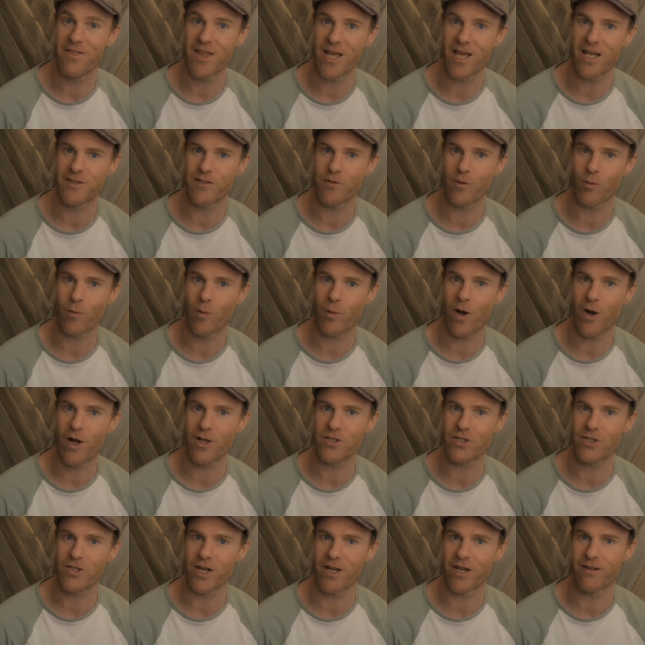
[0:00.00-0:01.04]
Thanks for
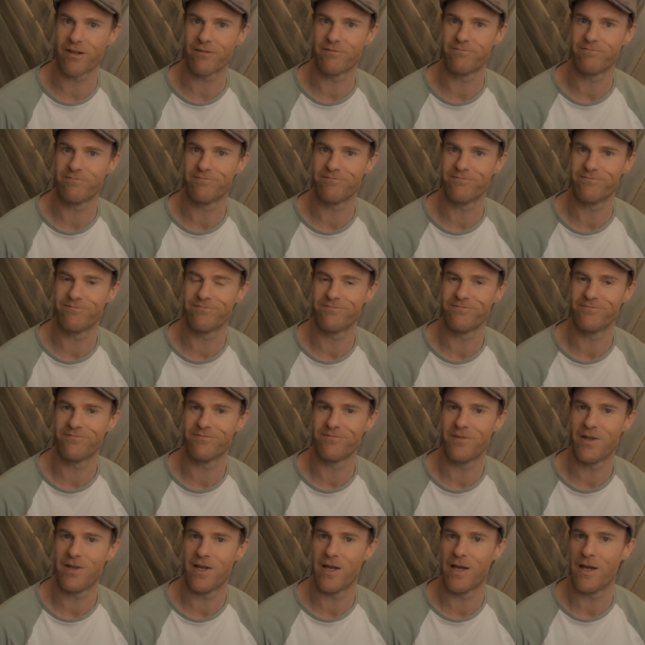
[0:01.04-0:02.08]
watching.
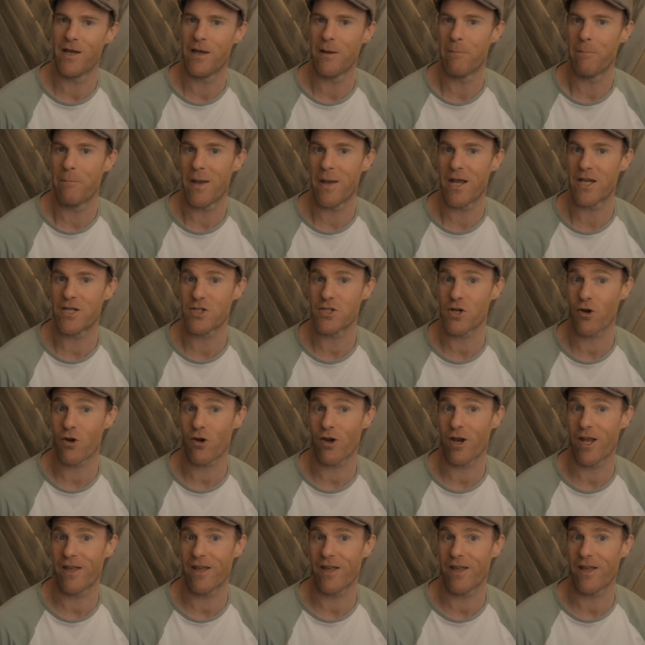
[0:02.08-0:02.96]
Make sure to